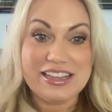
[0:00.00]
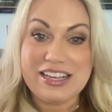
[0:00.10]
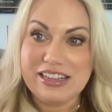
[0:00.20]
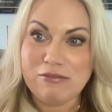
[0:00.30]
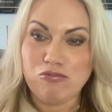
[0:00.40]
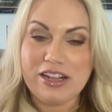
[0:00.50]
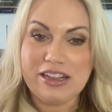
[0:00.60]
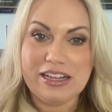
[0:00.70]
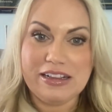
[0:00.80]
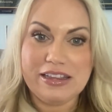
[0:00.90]
can run
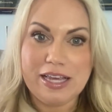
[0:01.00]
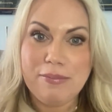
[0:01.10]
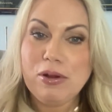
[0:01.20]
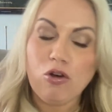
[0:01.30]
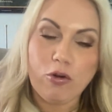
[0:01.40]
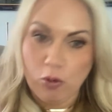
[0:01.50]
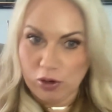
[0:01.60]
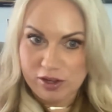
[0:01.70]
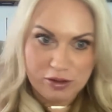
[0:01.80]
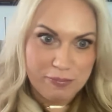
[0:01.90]
the typical
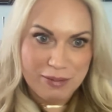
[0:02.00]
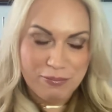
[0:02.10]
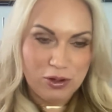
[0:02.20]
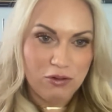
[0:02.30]
course with people.